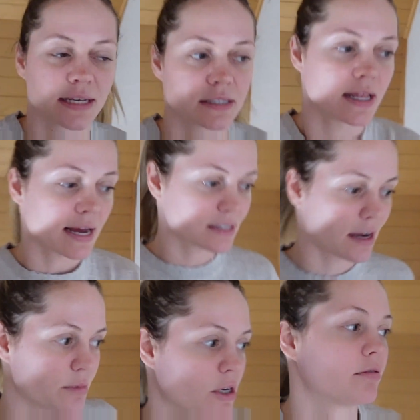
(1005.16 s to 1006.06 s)
Snack
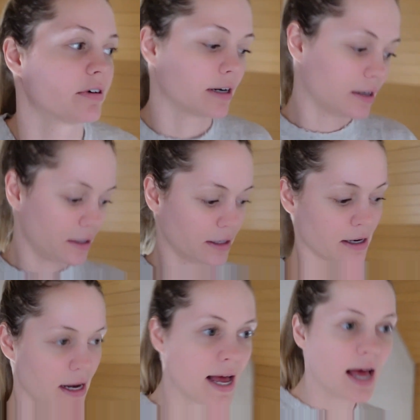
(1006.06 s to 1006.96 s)
time's over.
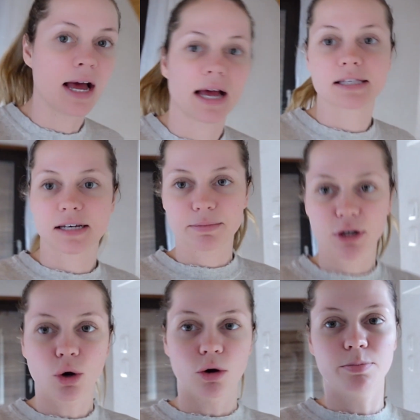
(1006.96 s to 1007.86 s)
It's time to
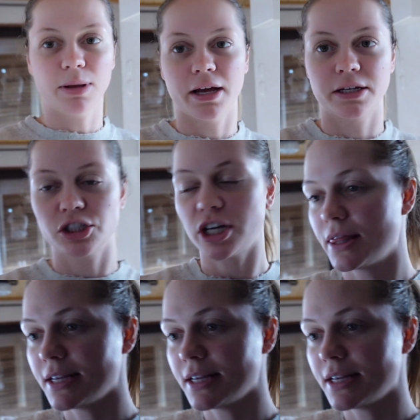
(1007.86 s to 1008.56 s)
cold plunge and